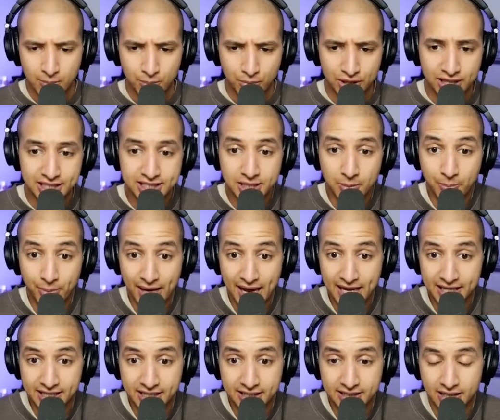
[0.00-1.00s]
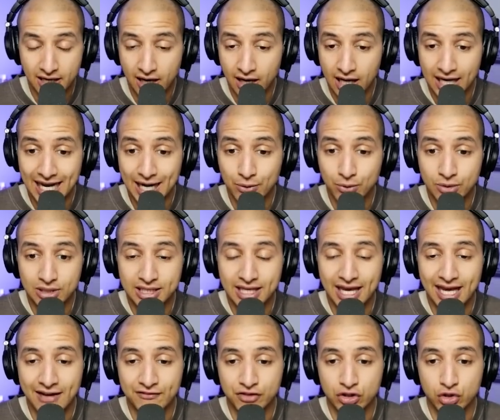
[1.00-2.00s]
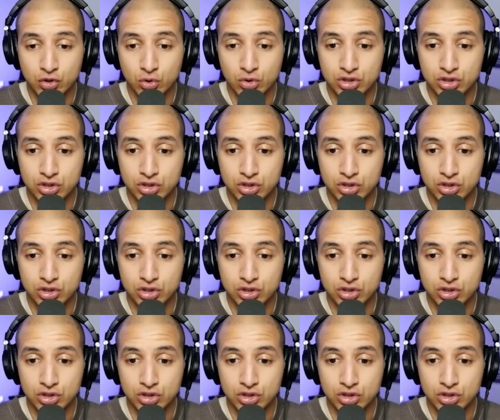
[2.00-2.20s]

But it's abandoned. All I really have to do is